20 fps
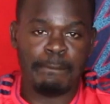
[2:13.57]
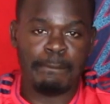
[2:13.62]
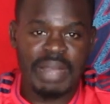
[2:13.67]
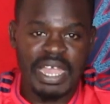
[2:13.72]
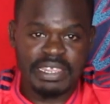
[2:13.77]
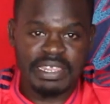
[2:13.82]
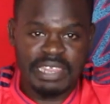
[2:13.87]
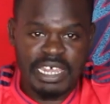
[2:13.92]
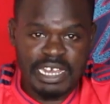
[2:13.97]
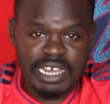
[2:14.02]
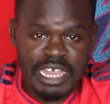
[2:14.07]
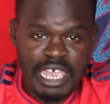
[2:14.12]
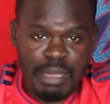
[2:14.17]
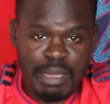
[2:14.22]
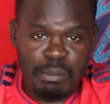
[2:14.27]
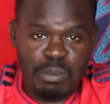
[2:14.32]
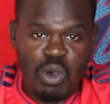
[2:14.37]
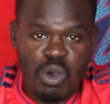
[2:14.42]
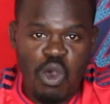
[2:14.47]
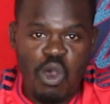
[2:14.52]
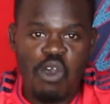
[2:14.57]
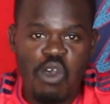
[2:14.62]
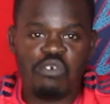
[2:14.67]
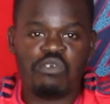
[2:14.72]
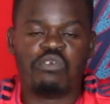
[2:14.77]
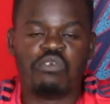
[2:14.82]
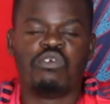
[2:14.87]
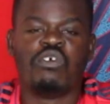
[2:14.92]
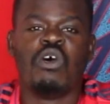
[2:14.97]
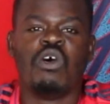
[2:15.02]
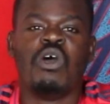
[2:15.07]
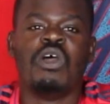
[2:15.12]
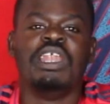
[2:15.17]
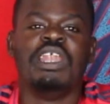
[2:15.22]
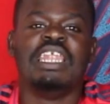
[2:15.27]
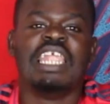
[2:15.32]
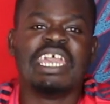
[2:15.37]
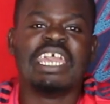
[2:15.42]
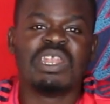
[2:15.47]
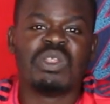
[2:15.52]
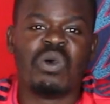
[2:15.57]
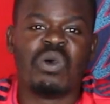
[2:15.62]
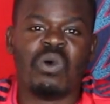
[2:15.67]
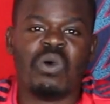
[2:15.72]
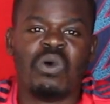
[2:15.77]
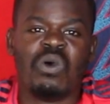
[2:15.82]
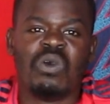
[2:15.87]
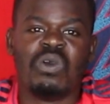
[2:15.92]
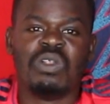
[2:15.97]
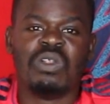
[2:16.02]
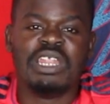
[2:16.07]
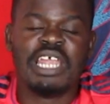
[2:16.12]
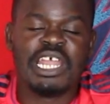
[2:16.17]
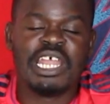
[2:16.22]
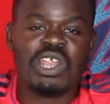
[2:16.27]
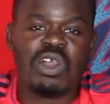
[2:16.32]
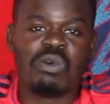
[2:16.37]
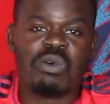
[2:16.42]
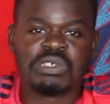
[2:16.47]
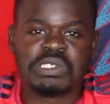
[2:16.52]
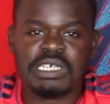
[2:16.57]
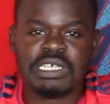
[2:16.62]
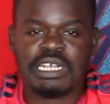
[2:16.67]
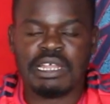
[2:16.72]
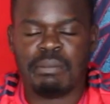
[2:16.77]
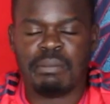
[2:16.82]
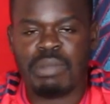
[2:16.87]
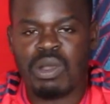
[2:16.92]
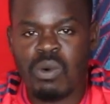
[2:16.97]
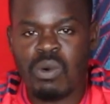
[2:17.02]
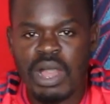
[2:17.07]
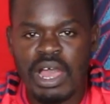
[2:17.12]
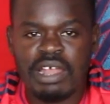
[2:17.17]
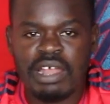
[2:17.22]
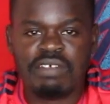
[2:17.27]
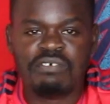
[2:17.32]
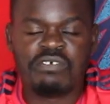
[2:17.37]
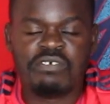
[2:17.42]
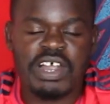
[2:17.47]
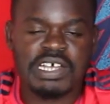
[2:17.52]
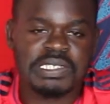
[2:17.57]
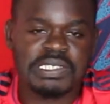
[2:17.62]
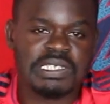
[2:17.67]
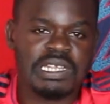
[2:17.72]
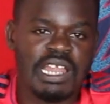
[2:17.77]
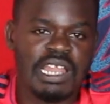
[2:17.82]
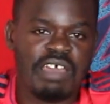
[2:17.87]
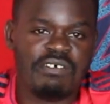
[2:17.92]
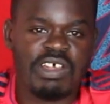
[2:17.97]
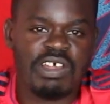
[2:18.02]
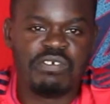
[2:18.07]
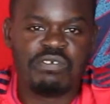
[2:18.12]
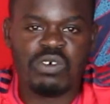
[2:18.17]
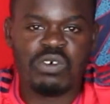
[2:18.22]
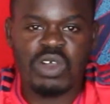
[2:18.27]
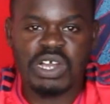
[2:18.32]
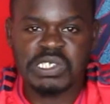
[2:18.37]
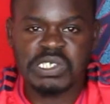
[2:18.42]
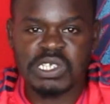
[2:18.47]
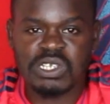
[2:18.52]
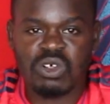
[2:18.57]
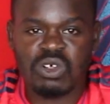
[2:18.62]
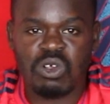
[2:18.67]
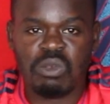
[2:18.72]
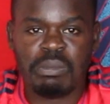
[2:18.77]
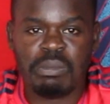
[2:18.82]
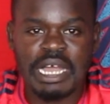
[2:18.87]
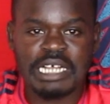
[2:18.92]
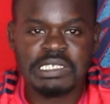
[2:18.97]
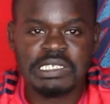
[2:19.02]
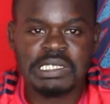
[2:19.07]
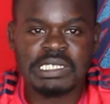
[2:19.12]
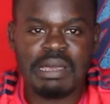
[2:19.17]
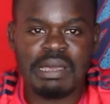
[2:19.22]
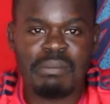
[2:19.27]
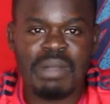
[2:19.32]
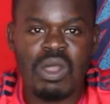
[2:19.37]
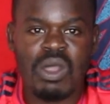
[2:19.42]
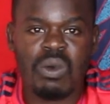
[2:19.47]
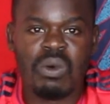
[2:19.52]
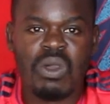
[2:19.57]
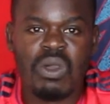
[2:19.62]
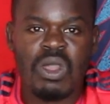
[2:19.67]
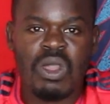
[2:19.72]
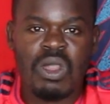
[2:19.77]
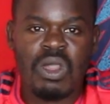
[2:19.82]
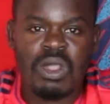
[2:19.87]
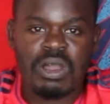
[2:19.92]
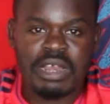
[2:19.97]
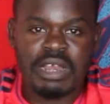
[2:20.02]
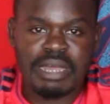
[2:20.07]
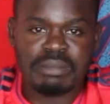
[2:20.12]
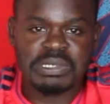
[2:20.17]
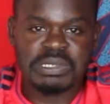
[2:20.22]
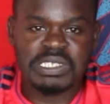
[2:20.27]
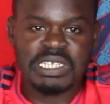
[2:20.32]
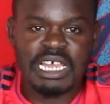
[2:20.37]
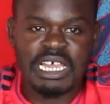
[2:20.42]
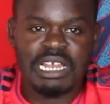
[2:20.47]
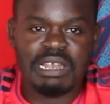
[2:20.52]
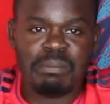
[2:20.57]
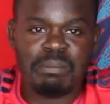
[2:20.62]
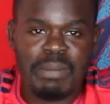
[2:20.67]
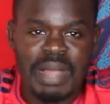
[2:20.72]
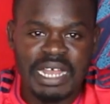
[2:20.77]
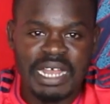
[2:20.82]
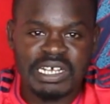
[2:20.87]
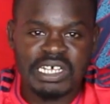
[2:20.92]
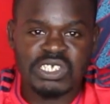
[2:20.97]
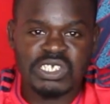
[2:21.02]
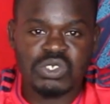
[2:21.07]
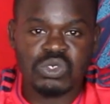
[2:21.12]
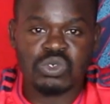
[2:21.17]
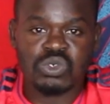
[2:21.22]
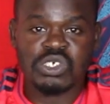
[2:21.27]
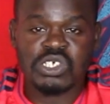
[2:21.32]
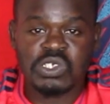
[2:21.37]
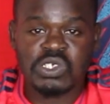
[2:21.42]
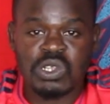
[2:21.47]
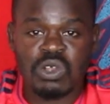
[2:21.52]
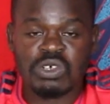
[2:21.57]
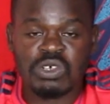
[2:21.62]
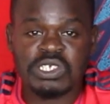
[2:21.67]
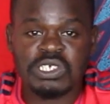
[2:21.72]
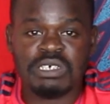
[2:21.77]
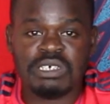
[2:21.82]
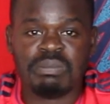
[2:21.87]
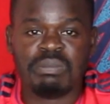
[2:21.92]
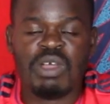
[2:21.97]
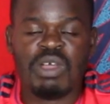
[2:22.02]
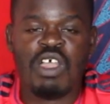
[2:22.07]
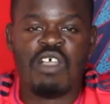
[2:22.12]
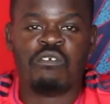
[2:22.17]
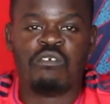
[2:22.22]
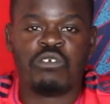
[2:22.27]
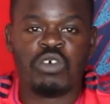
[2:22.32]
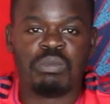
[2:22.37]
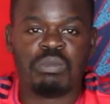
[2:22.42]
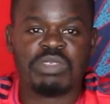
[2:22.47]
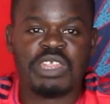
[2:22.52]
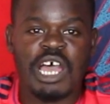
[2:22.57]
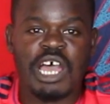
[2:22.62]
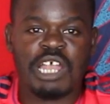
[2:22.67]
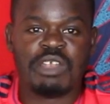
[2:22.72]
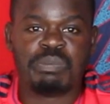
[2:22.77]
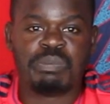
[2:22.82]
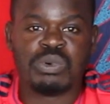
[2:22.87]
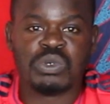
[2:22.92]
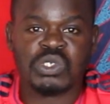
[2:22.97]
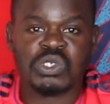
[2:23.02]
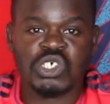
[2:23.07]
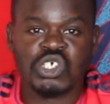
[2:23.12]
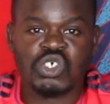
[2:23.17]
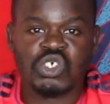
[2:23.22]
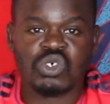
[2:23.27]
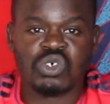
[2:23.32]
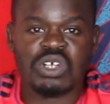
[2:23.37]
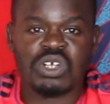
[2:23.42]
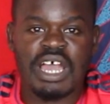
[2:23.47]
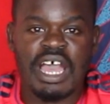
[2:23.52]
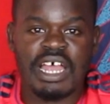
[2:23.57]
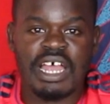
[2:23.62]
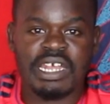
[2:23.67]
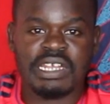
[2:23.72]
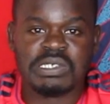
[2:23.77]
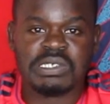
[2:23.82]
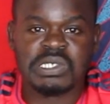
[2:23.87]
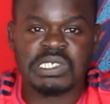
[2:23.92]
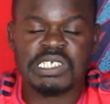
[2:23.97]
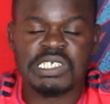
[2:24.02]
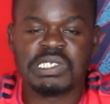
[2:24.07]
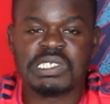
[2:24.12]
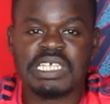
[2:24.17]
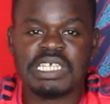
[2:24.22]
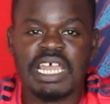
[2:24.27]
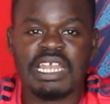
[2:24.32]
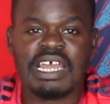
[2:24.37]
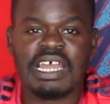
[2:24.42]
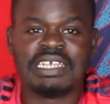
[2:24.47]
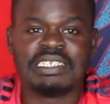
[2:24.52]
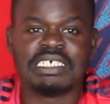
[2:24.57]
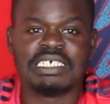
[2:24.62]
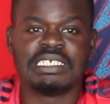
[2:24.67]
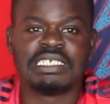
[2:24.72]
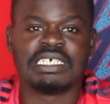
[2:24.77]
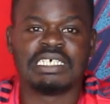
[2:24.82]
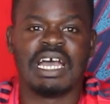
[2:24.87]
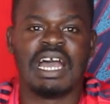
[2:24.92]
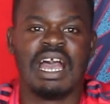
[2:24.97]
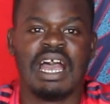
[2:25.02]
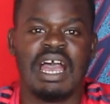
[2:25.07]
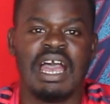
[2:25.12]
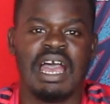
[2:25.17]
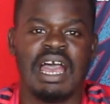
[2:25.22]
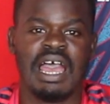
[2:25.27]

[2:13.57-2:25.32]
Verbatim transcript: by the name of Leno. Leno was the number one first 11 for Arsenal but somehow Ramsdale managed to dislodge him from that position. And since then, Arteta